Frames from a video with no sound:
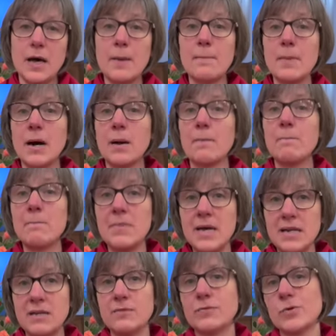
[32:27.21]
among
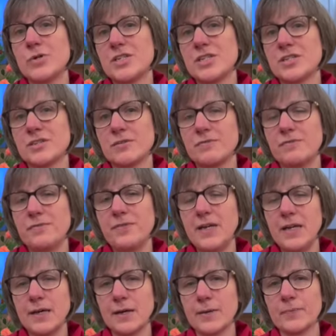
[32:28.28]
many voices of
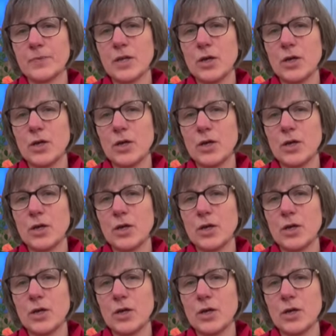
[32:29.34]
fear